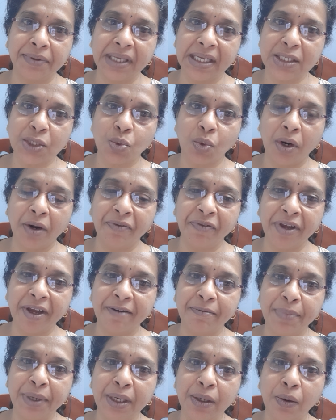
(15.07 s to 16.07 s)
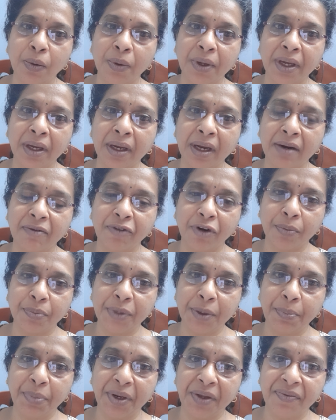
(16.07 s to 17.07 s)
That's what we have been looking at from
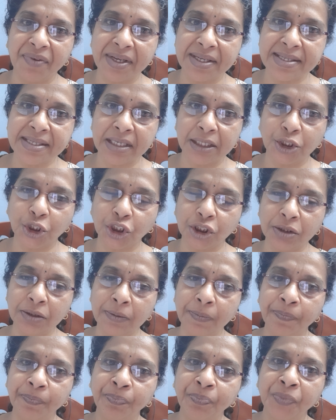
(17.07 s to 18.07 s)
the previous session.